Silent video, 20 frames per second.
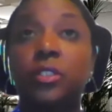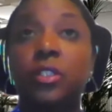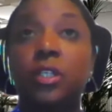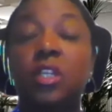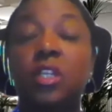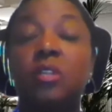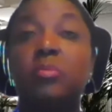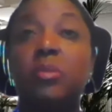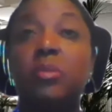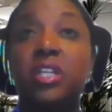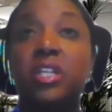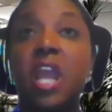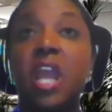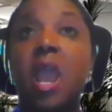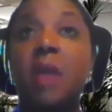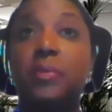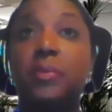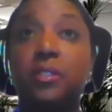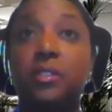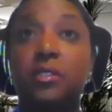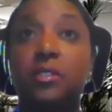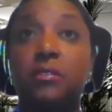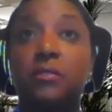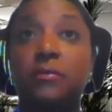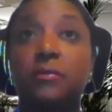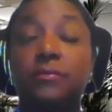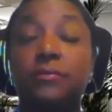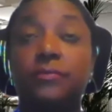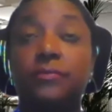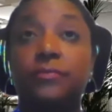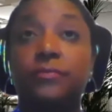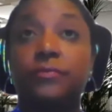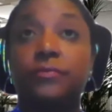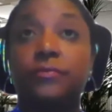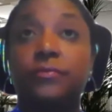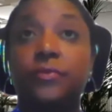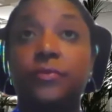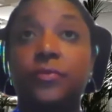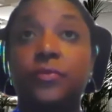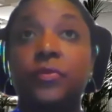in Minneapolis.
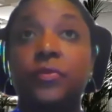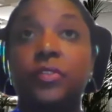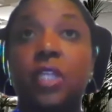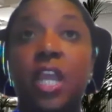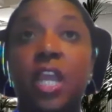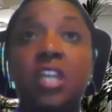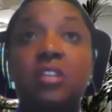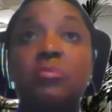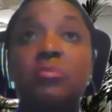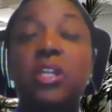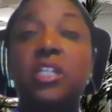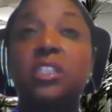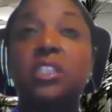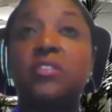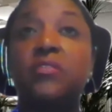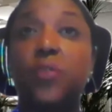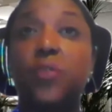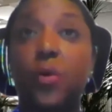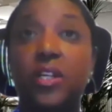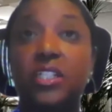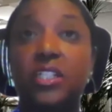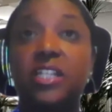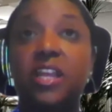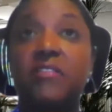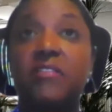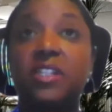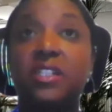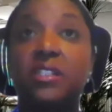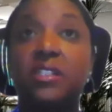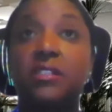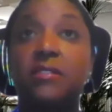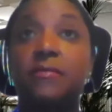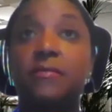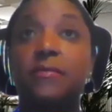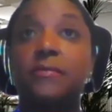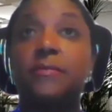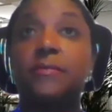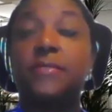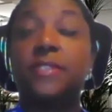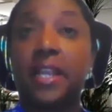8 minutes and 47
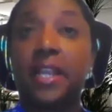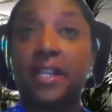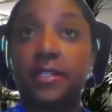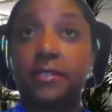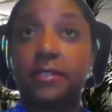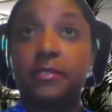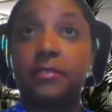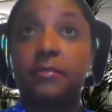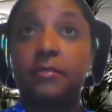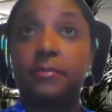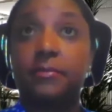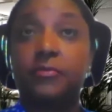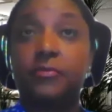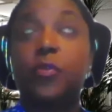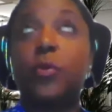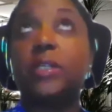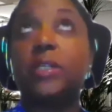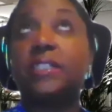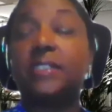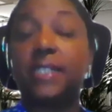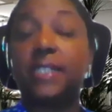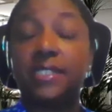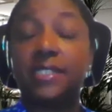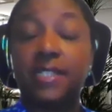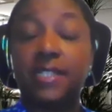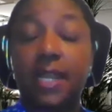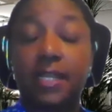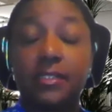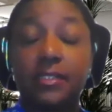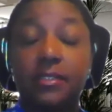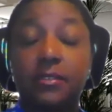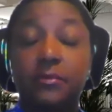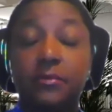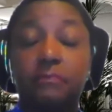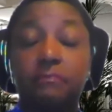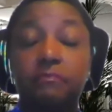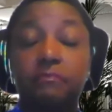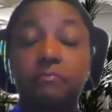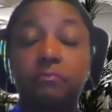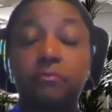seconds, 46 seconds.
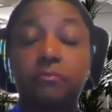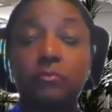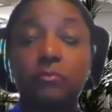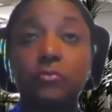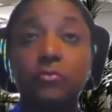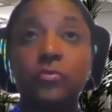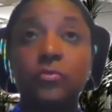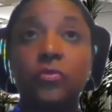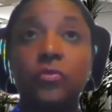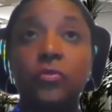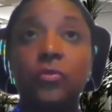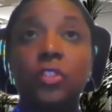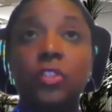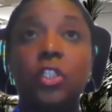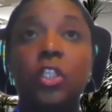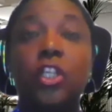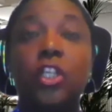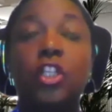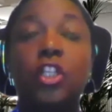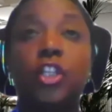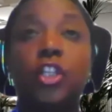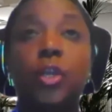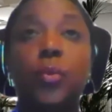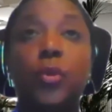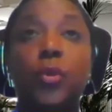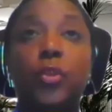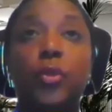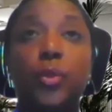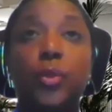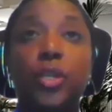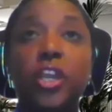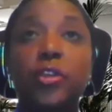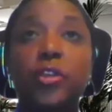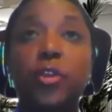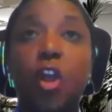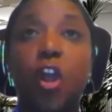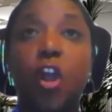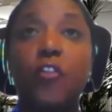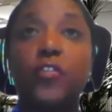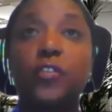There were 3
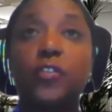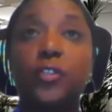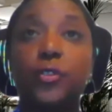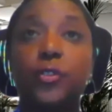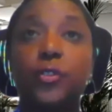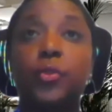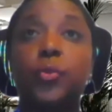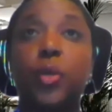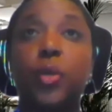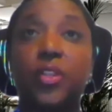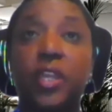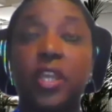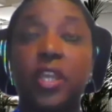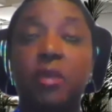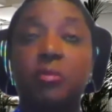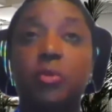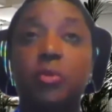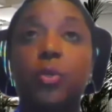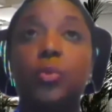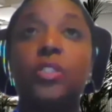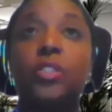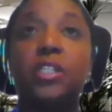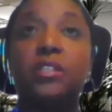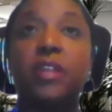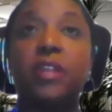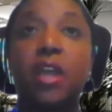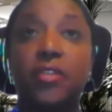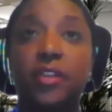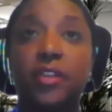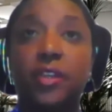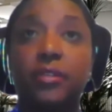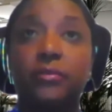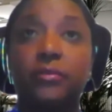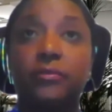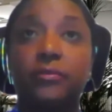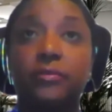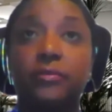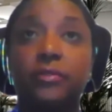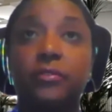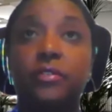other officers with him who did nothing.
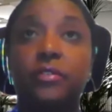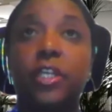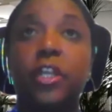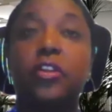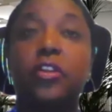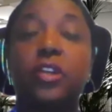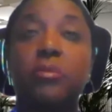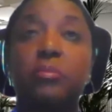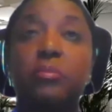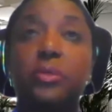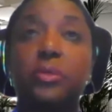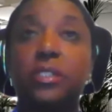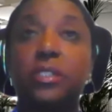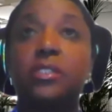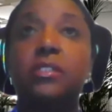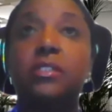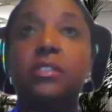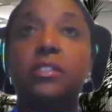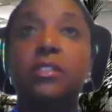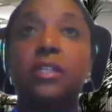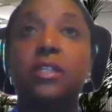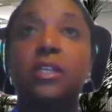They are complicit